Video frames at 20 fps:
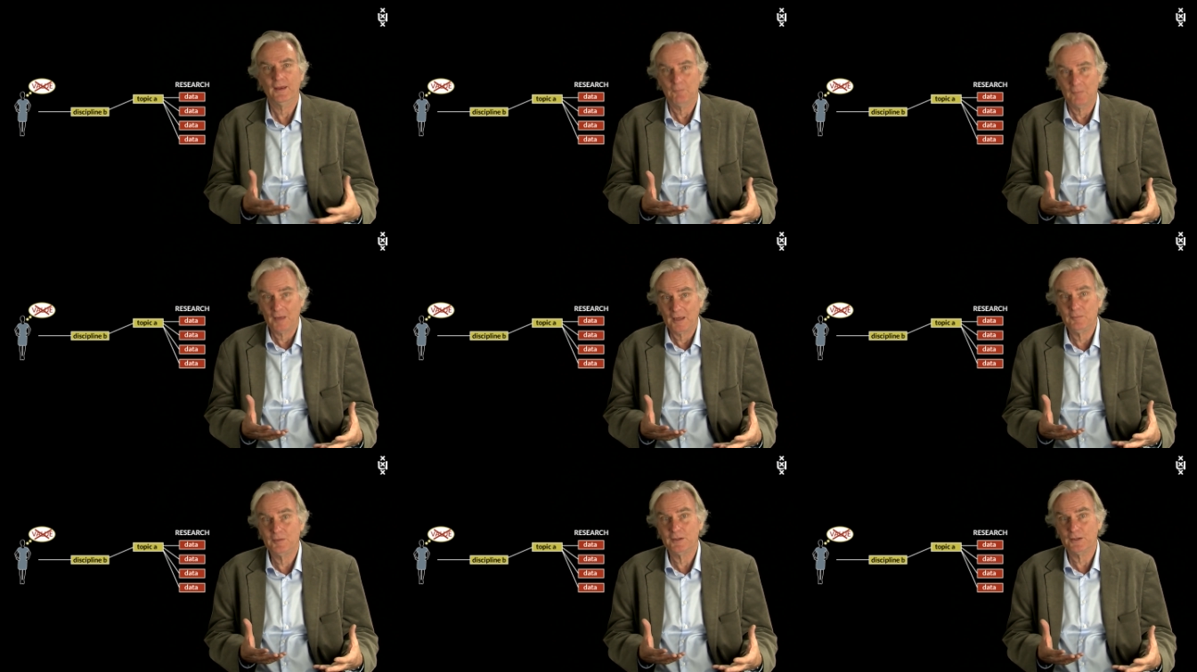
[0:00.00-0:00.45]

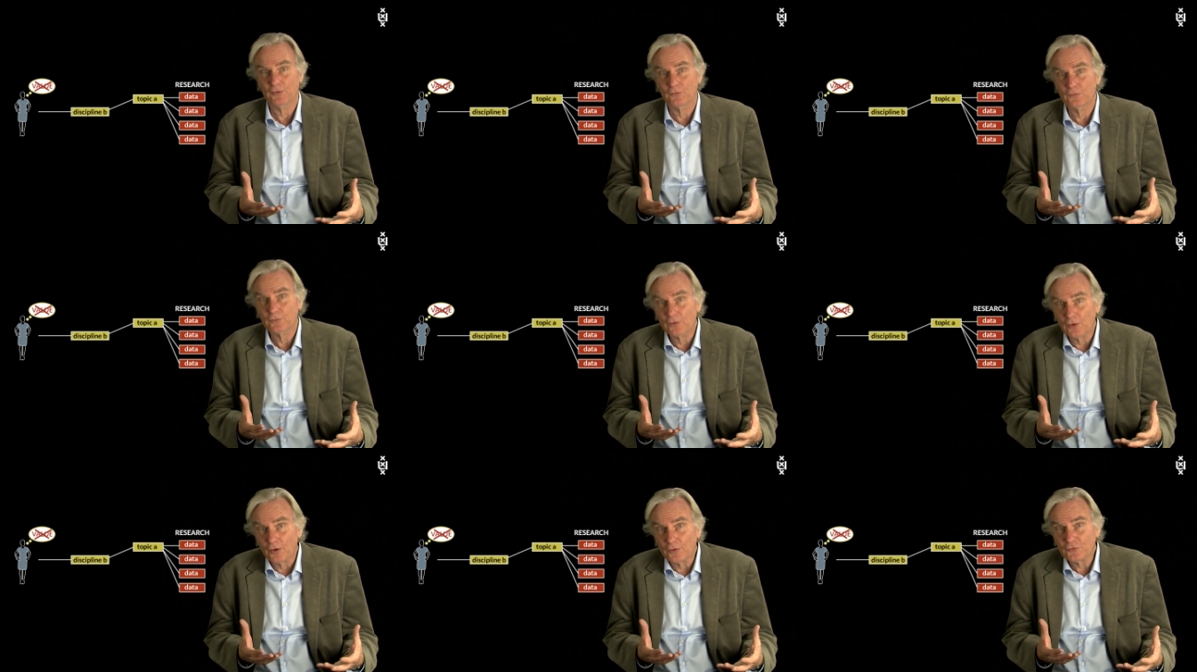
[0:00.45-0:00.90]
maybe
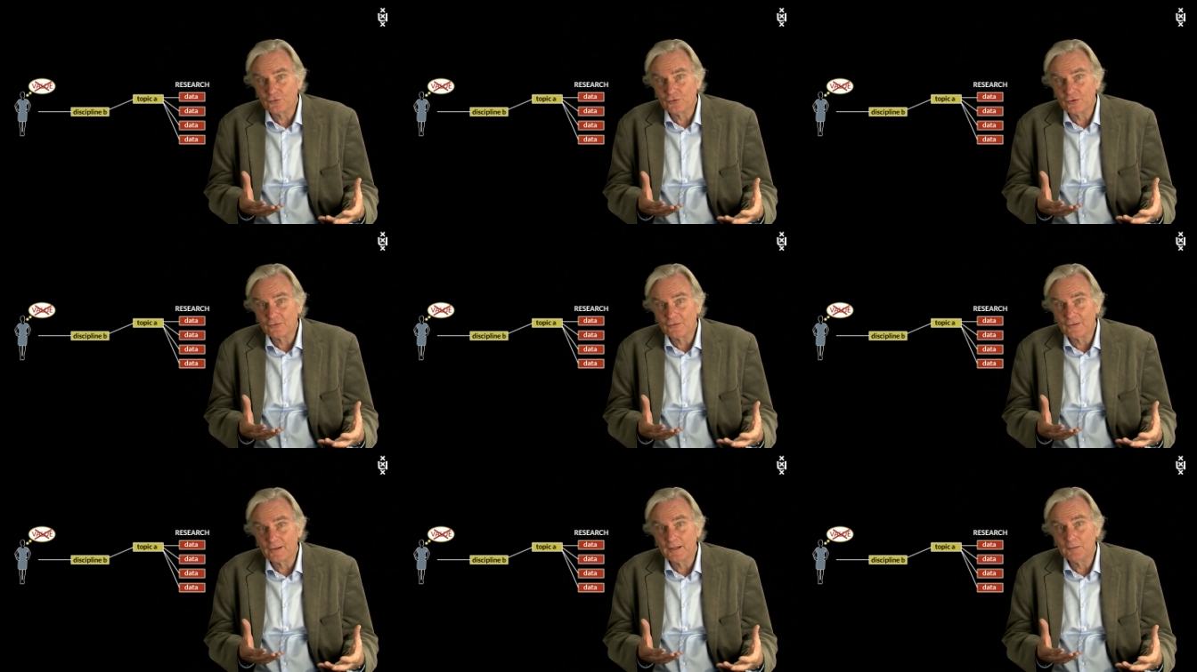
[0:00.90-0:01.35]

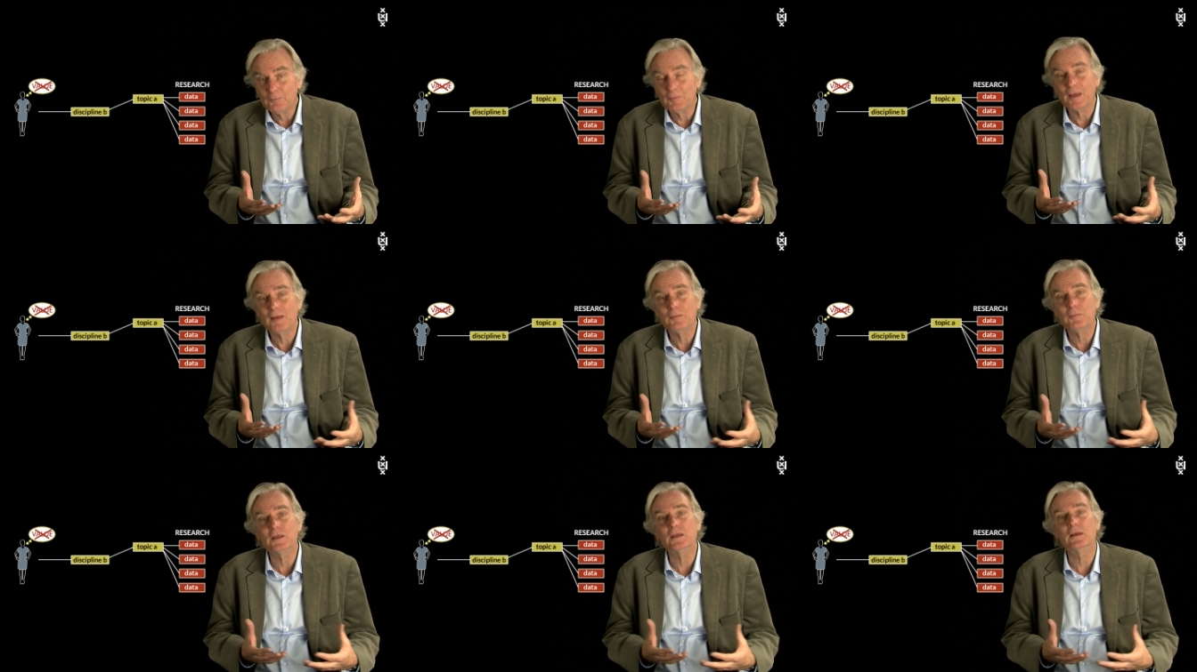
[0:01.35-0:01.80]
unconsciously,
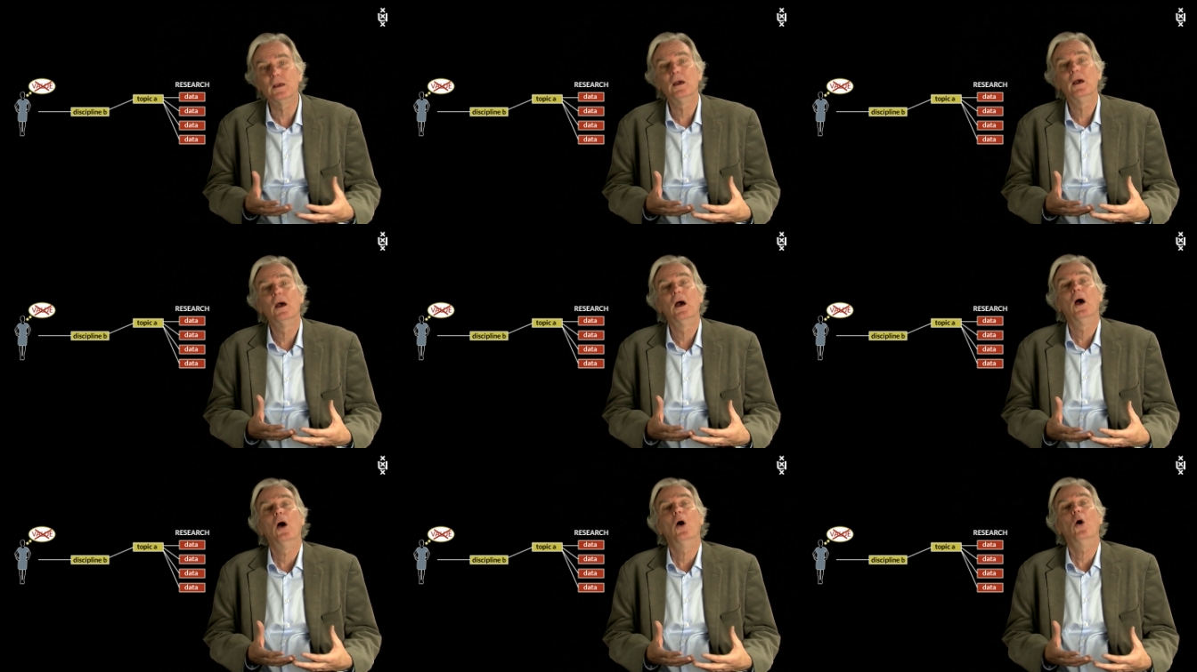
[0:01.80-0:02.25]
maybe
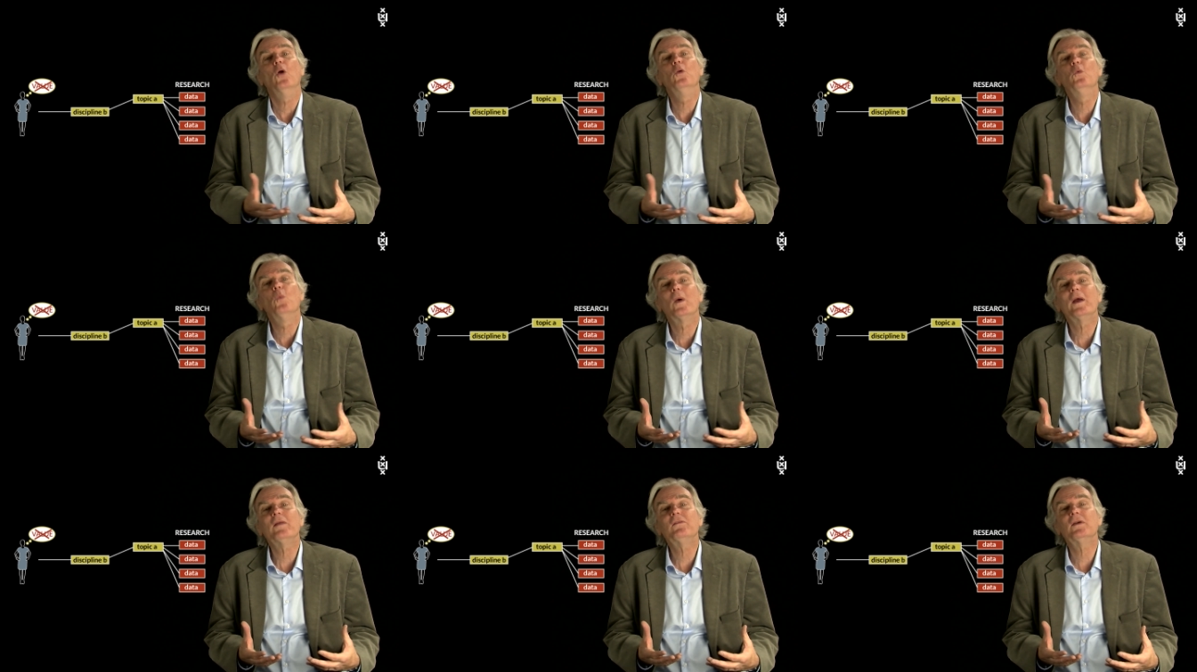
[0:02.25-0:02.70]

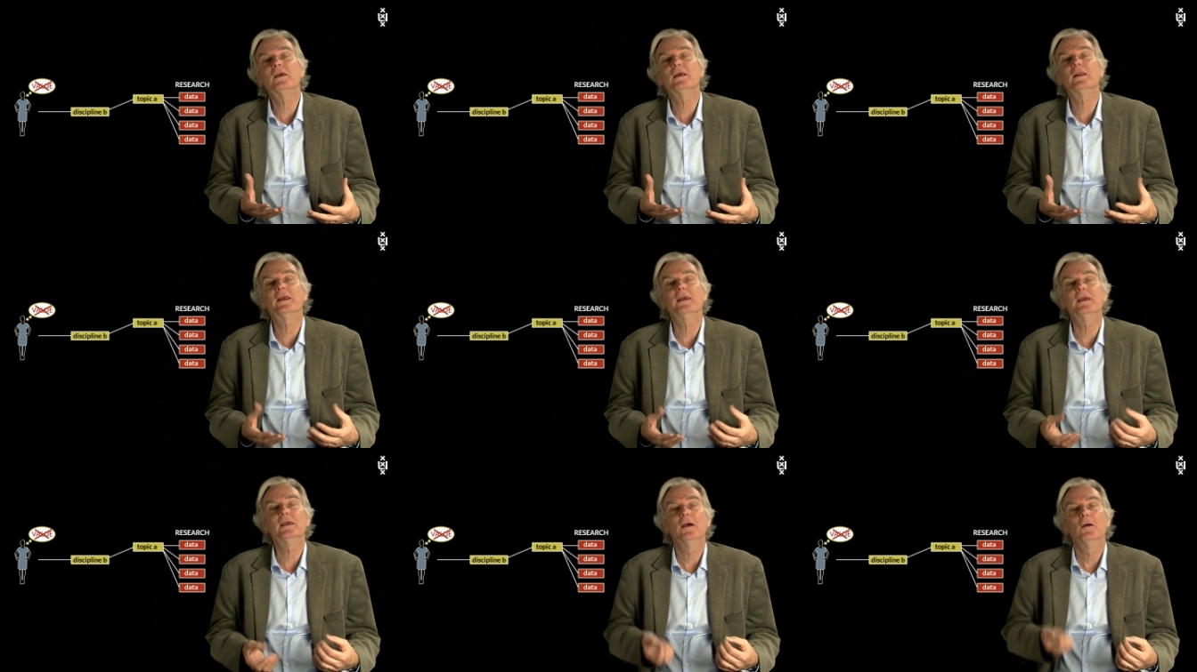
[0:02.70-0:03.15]

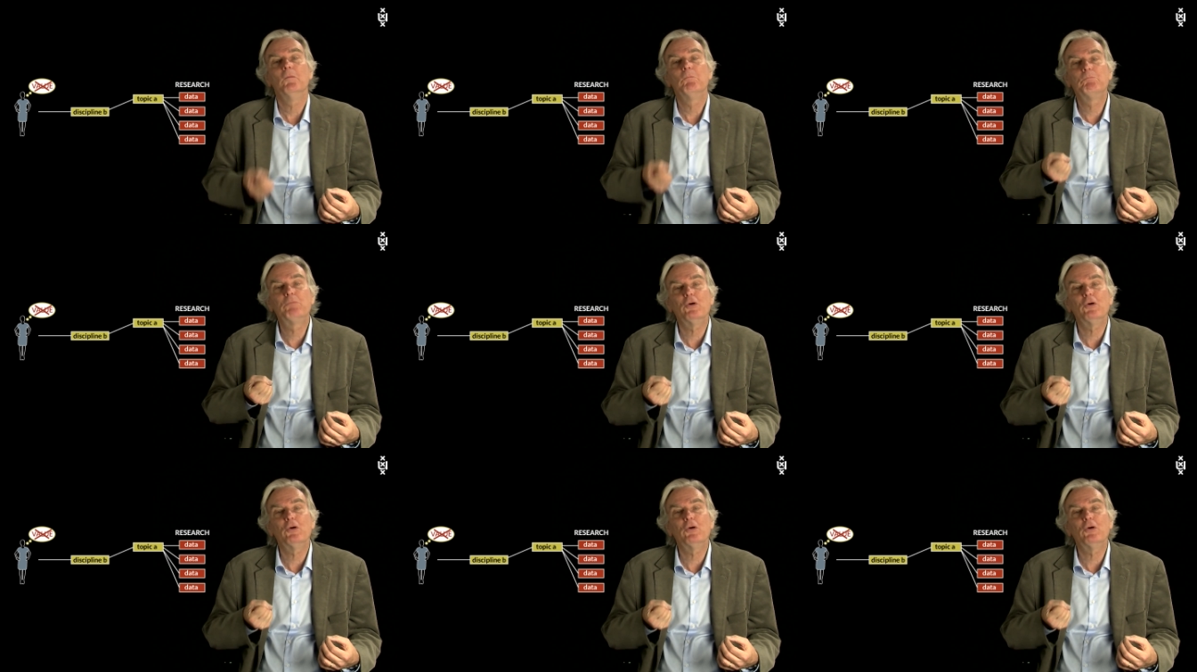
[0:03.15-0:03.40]
unwittingly,